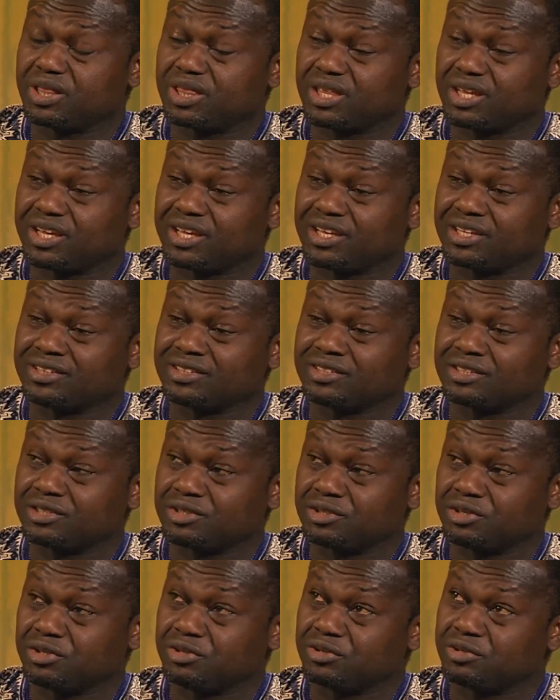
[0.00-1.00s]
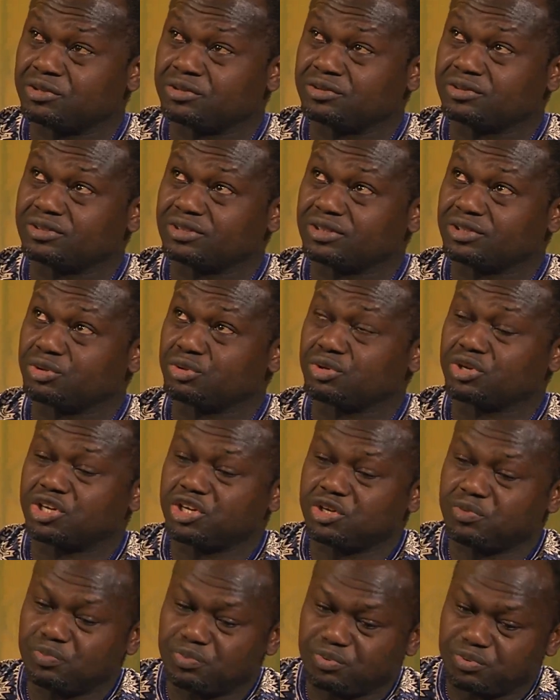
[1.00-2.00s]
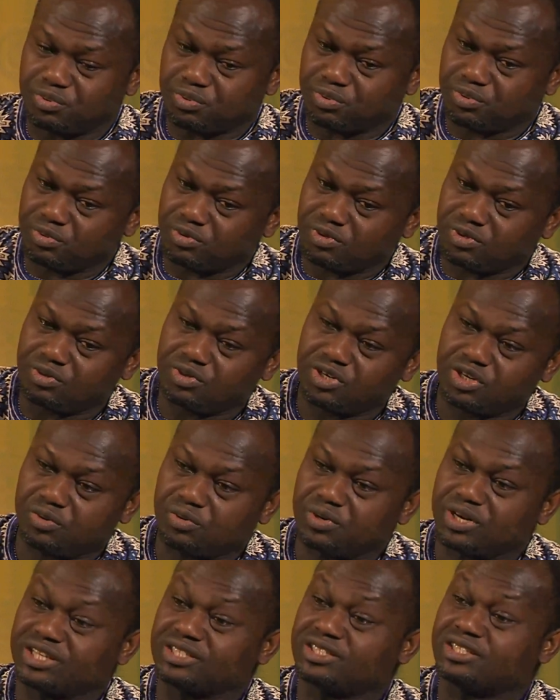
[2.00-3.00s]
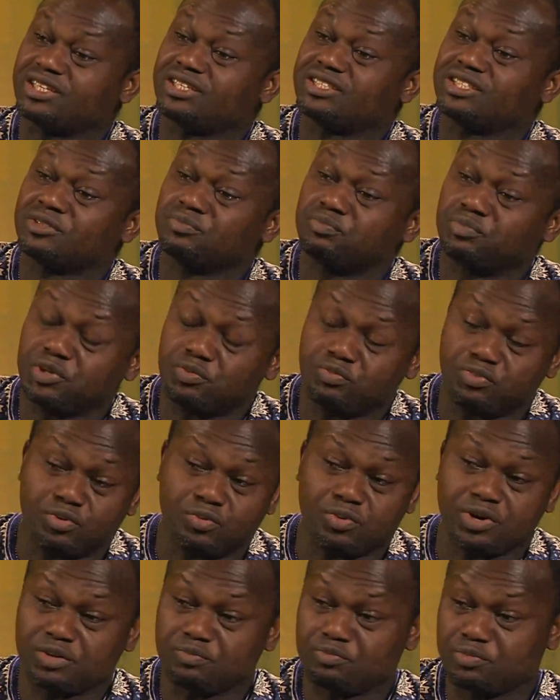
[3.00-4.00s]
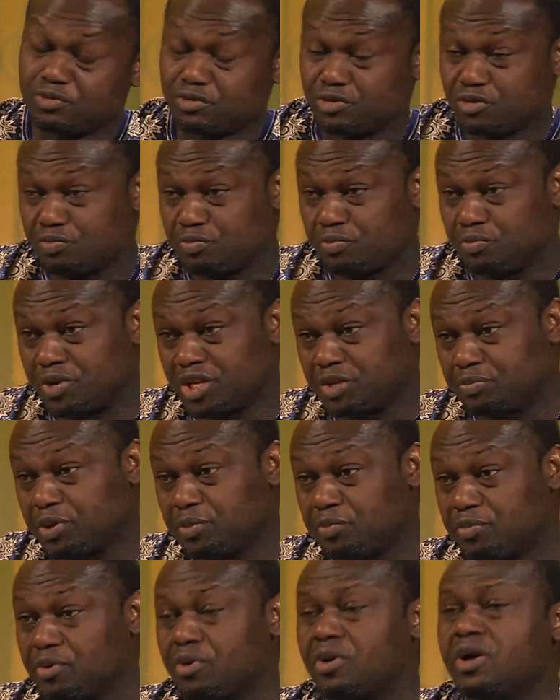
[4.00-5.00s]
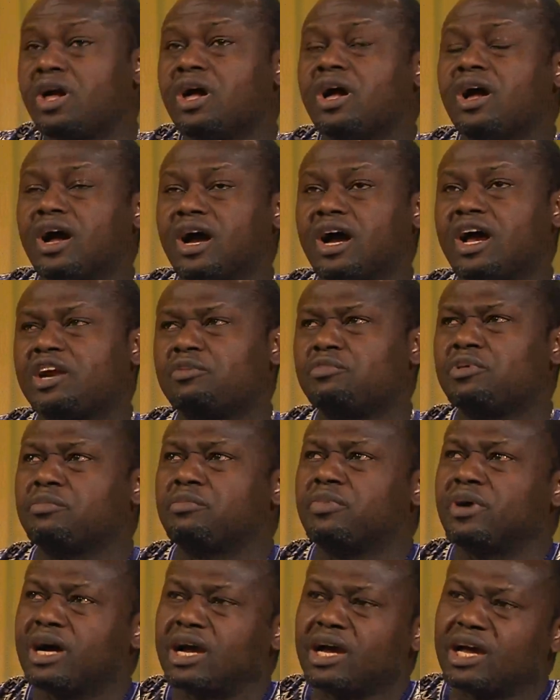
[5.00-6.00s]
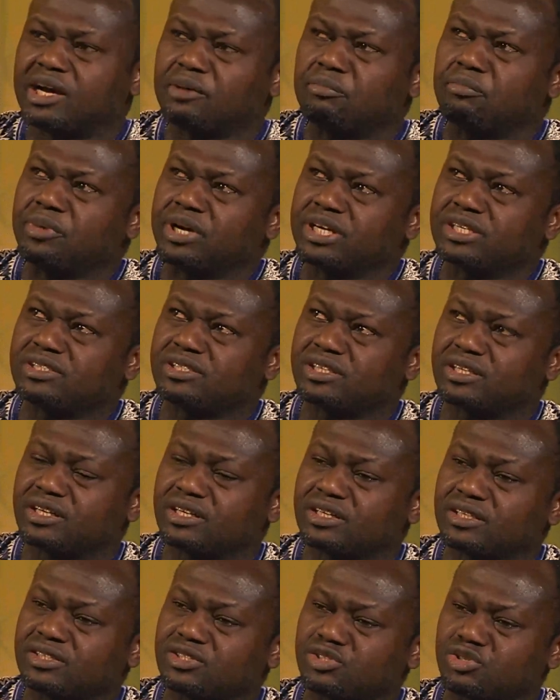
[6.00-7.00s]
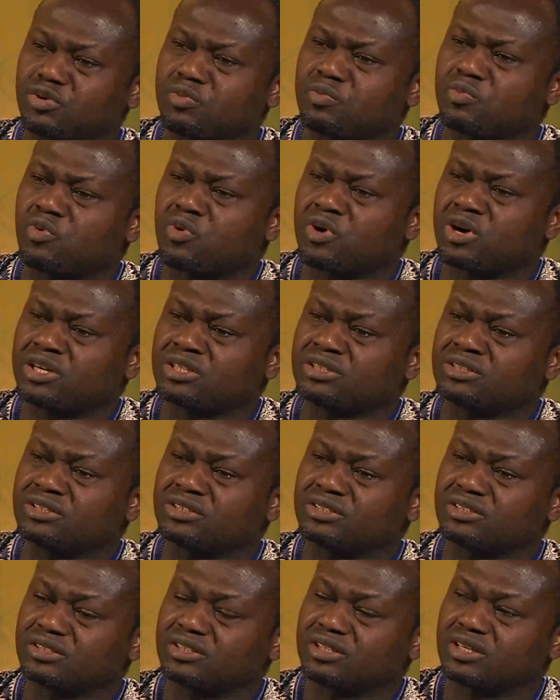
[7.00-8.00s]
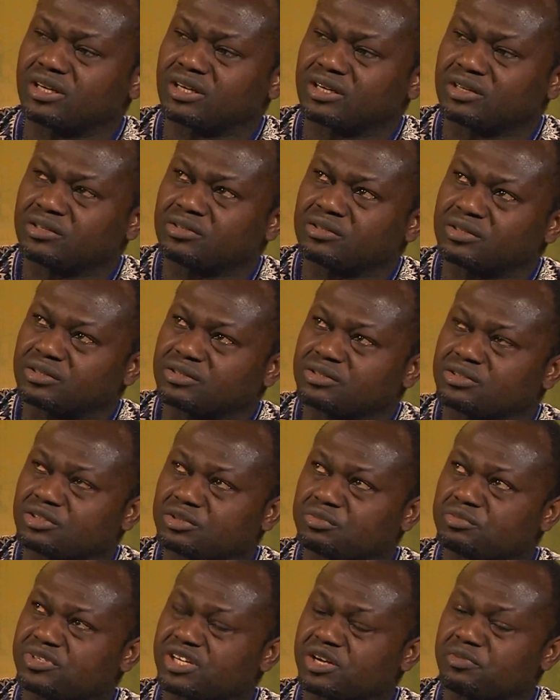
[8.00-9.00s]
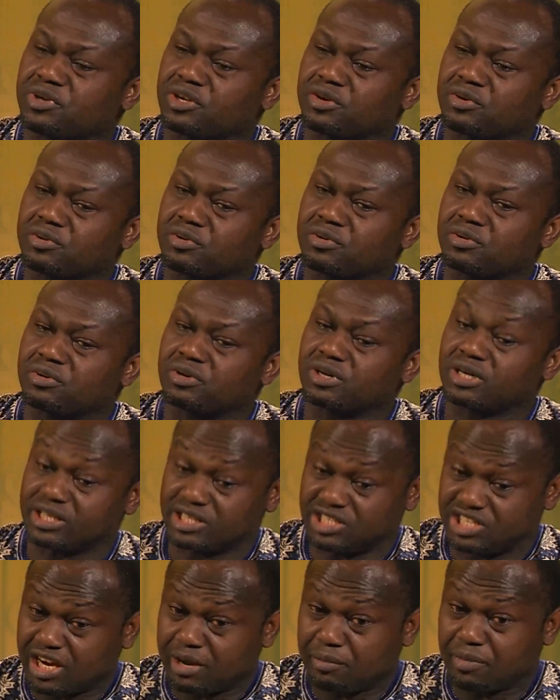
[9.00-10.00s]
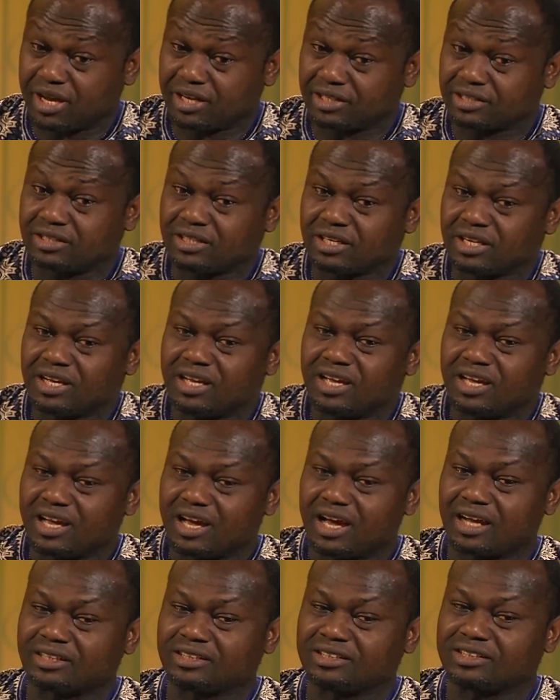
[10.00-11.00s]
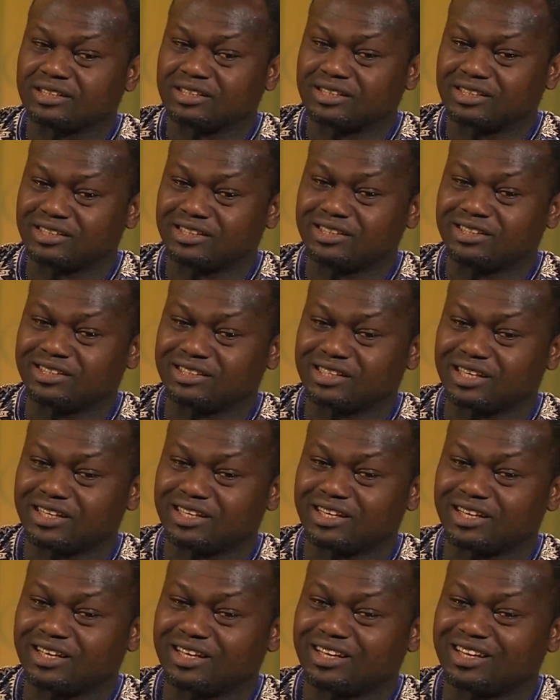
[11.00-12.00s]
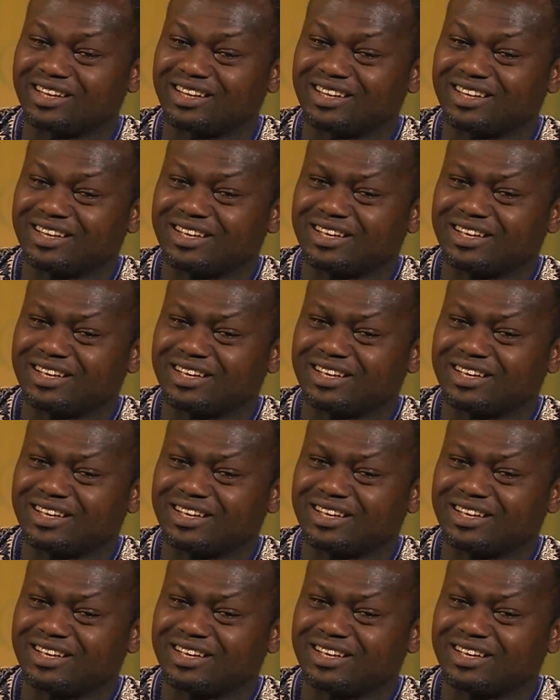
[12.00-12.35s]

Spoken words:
thing. You keep reorientating people when you meet people. I remember I met someone some time ago, a German, and she said